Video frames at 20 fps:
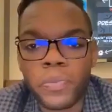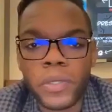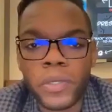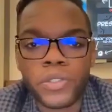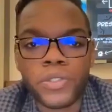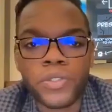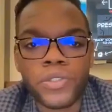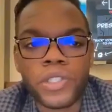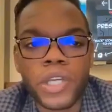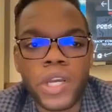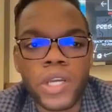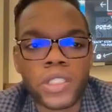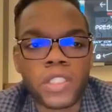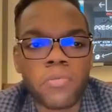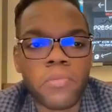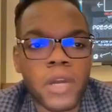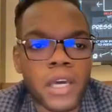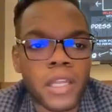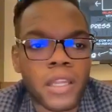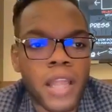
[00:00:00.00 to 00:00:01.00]
spent 2 years
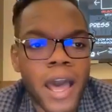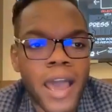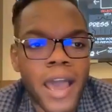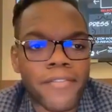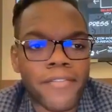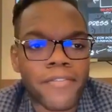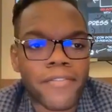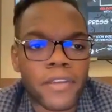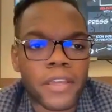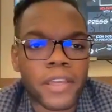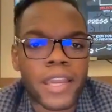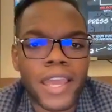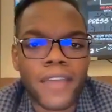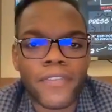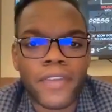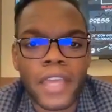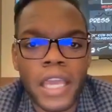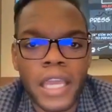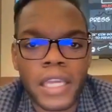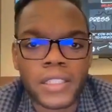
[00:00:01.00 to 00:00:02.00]
of my life in
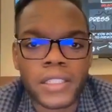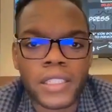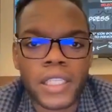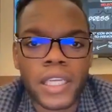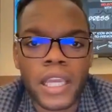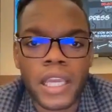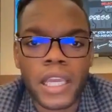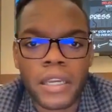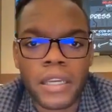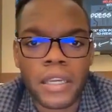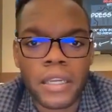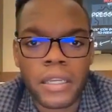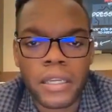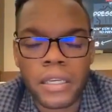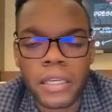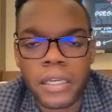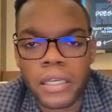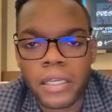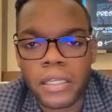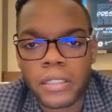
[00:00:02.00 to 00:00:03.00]
Afghanistan,
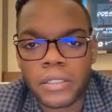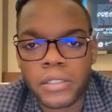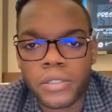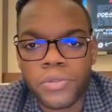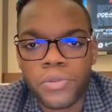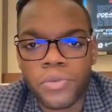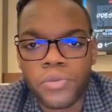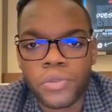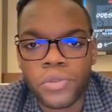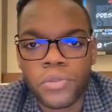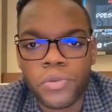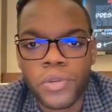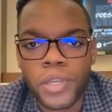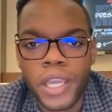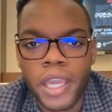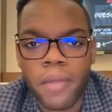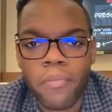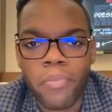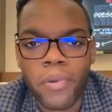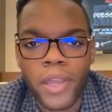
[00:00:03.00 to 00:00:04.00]
two
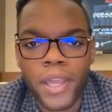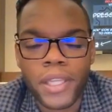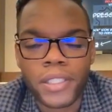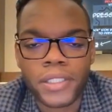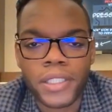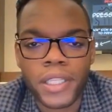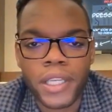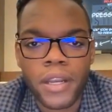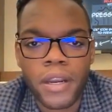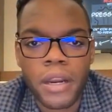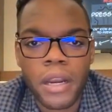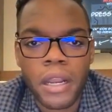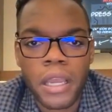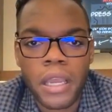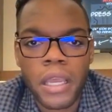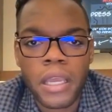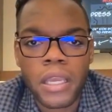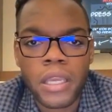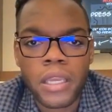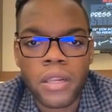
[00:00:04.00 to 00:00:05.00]
campaigns there,
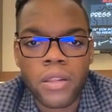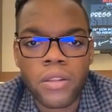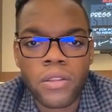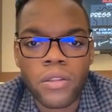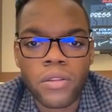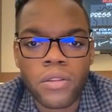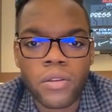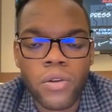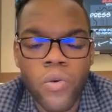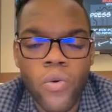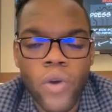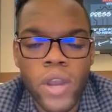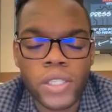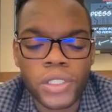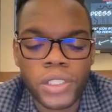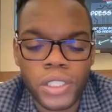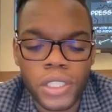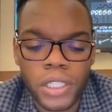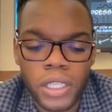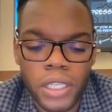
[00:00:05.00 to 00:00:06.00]
the
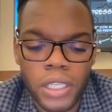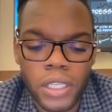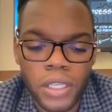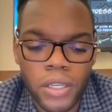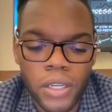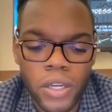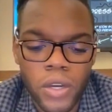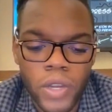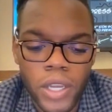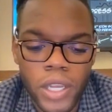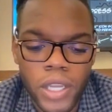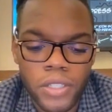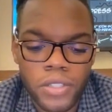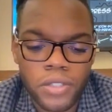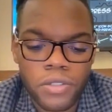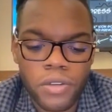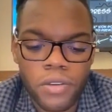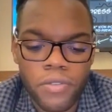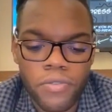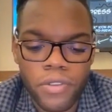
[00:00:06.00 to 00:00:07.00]
question,
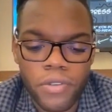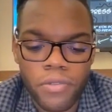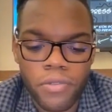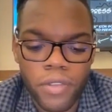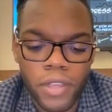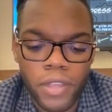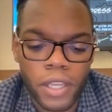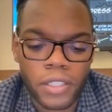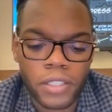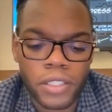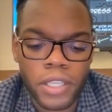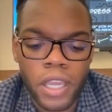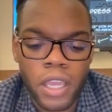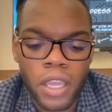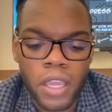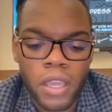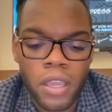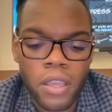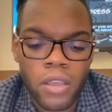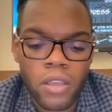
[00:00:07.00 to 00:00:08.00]
is a few things.
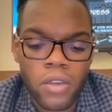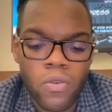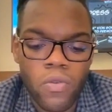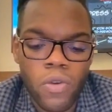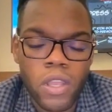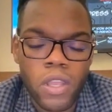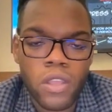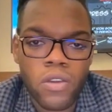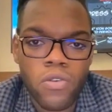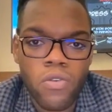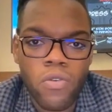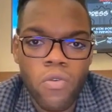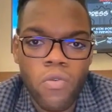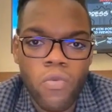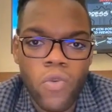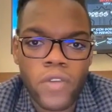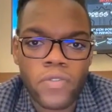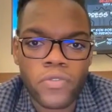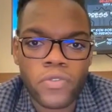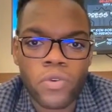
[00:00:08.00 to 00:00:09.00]
When you
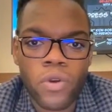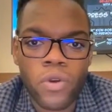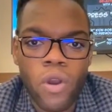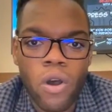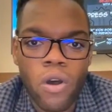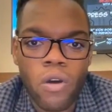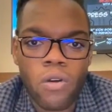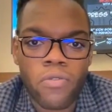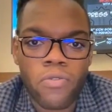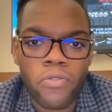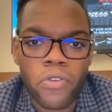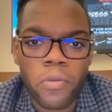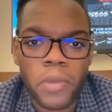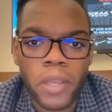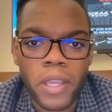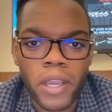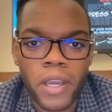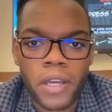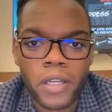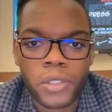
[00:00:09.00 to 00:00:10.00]
withdraw from
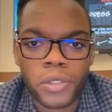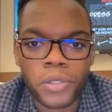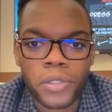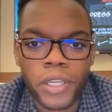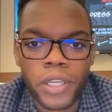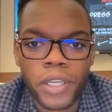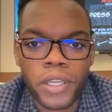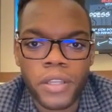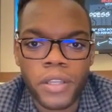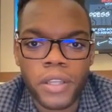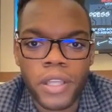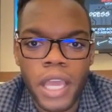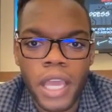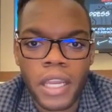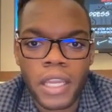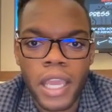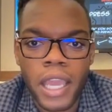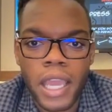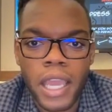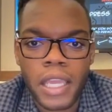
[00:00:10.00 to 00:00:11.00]
a country
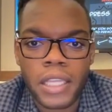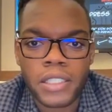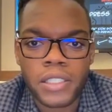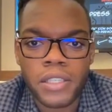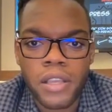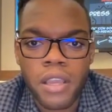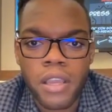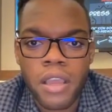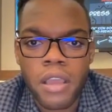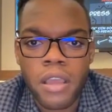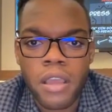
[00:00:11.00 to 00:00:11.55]
that has